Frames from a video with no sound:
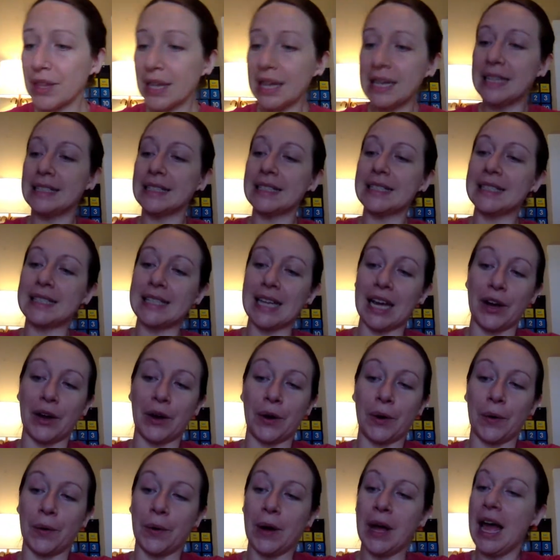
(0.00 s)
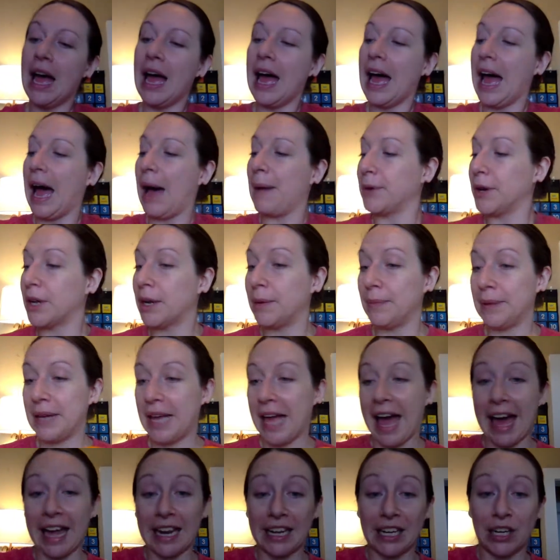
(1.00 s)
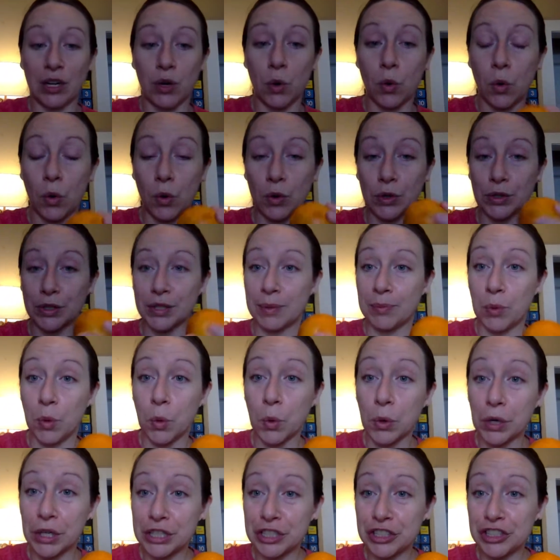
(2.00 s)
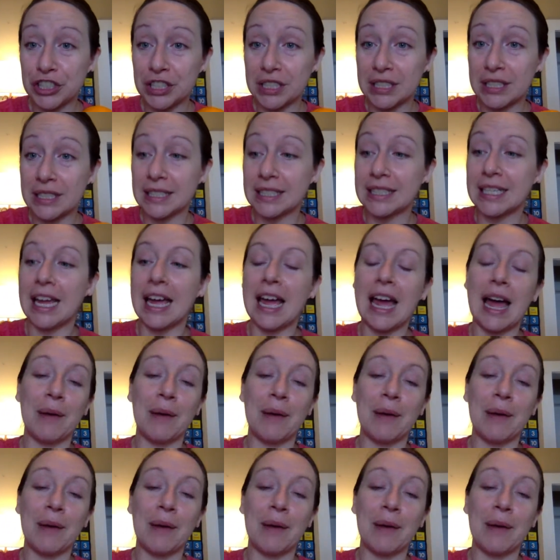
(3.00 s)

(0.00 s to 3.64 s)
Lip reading: And so I'm going to be adding some oranges.